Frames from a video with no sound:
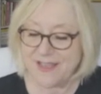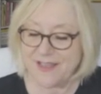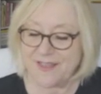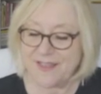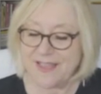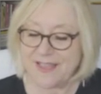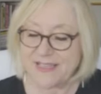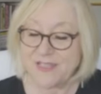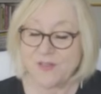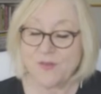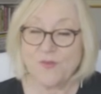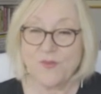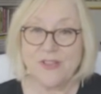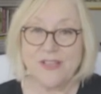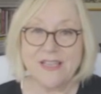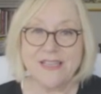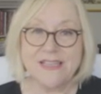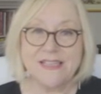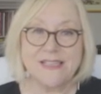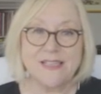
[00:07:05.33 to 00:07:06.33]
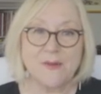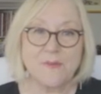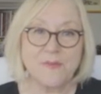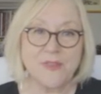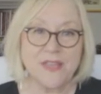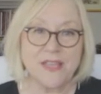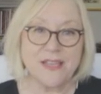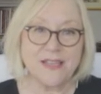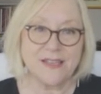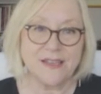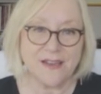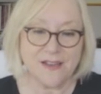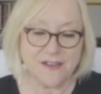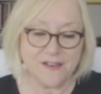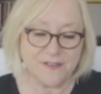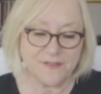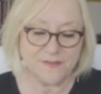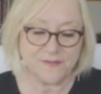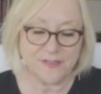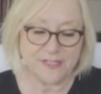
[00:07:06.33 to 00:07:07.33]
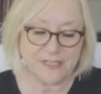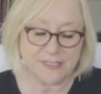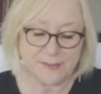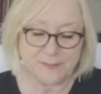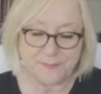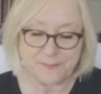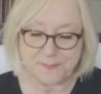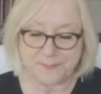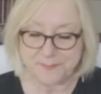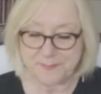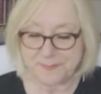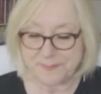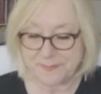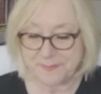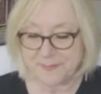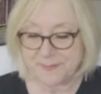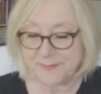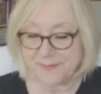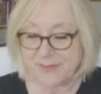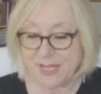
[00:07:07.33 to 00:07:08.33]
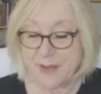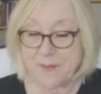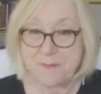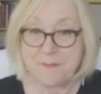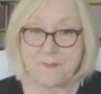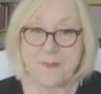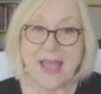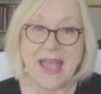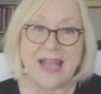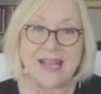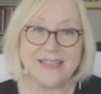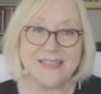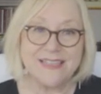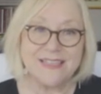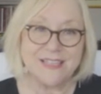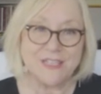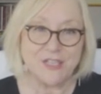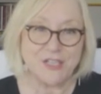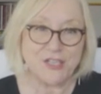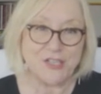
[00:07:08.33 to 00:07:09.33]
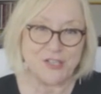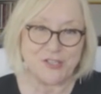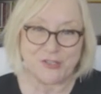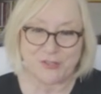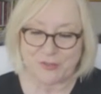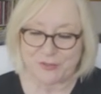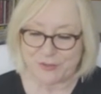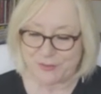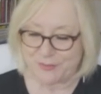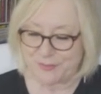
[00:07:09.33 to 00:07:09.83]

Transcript: That's really something of magnitude.